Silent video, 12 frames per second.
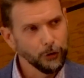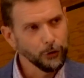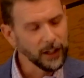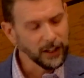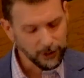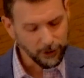
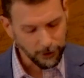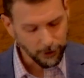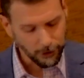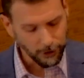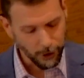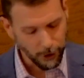
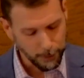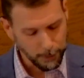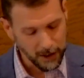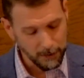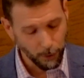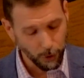Friends are the
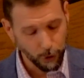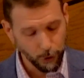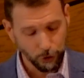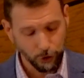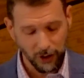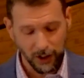people who
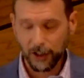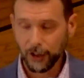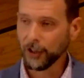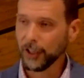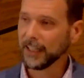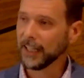
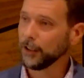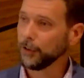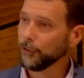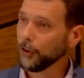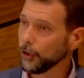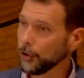share and get
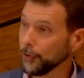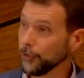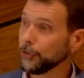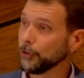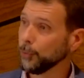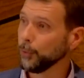
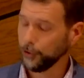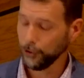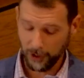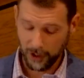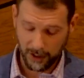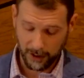involved with
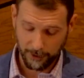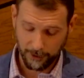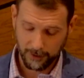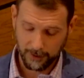your life.